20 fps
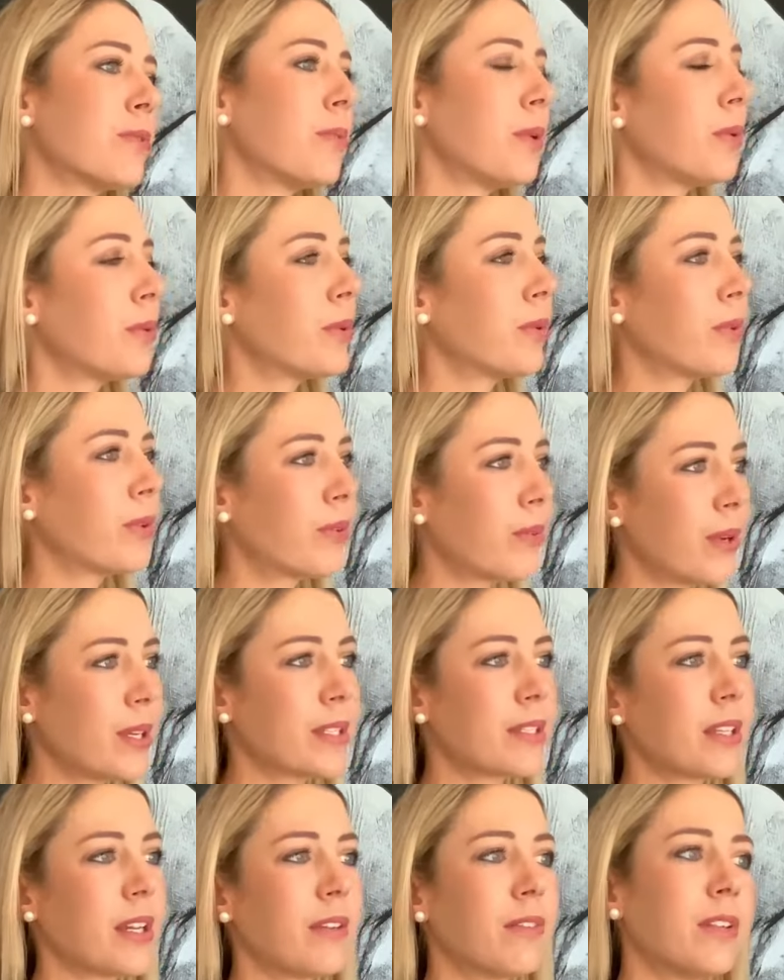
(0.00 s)
We will
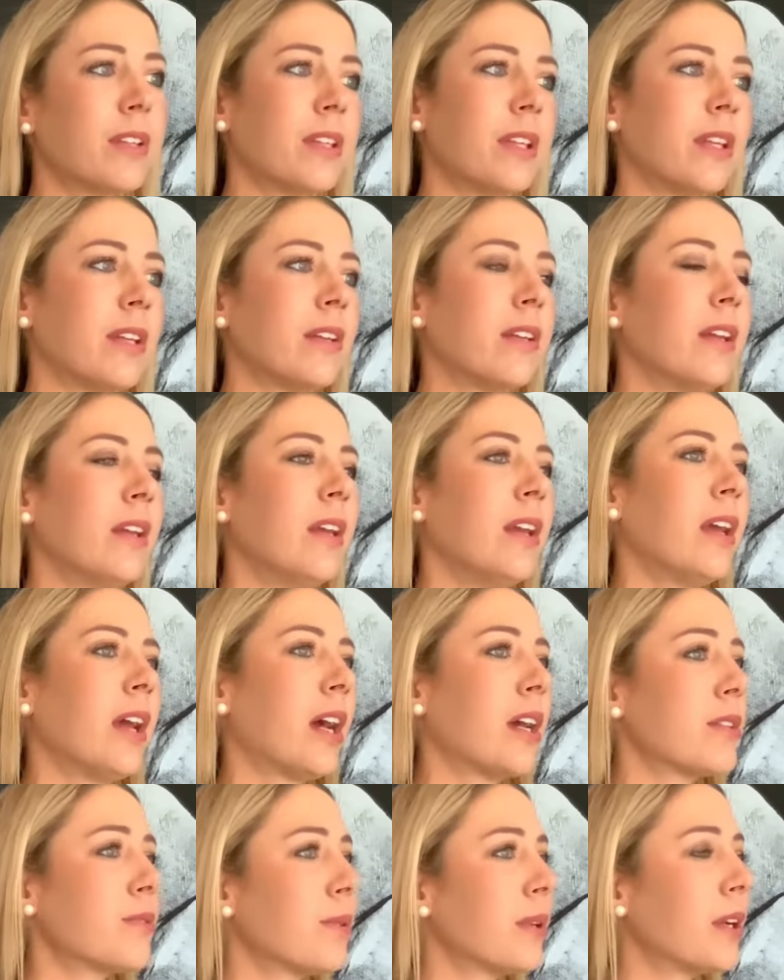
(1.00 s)
request everything
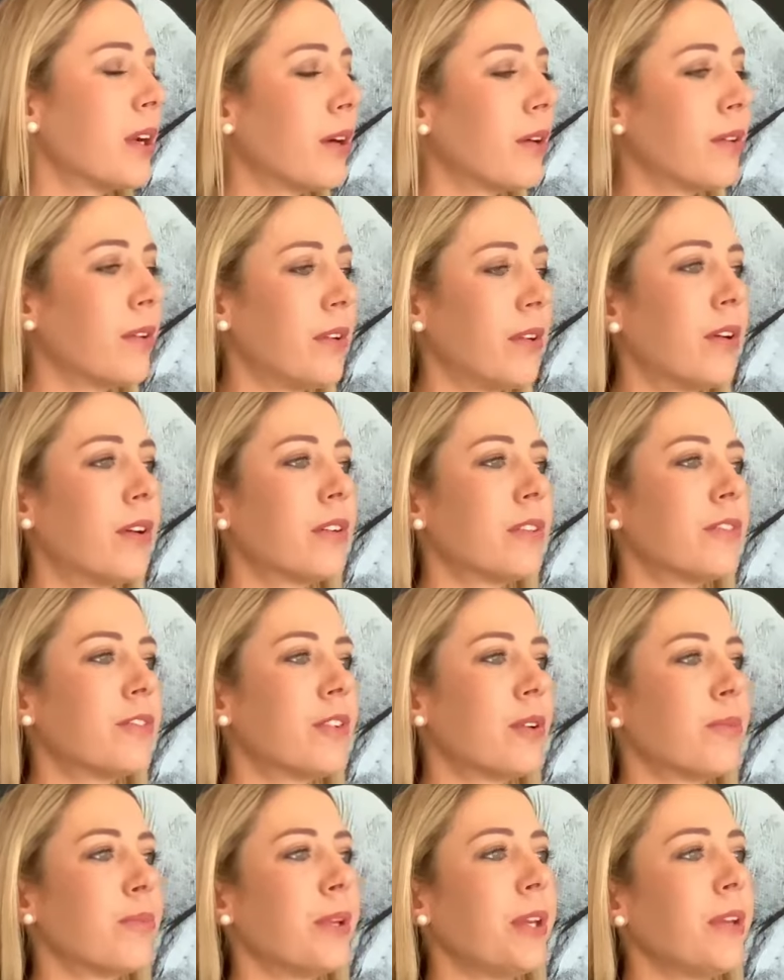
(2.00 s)
as we go along
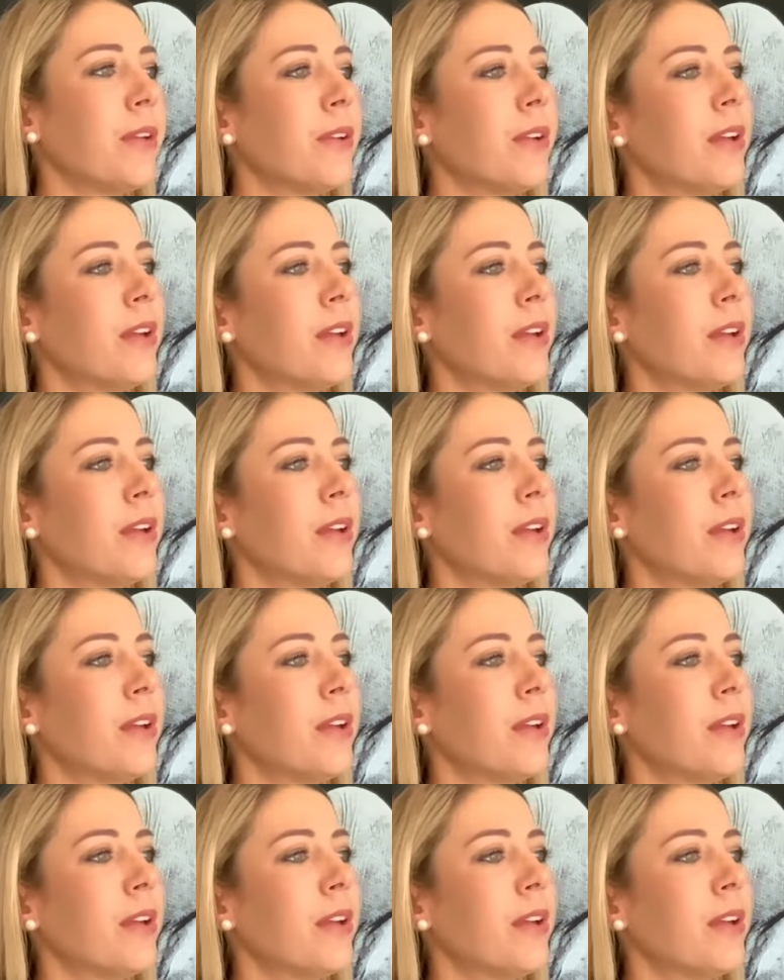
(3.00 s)
from you.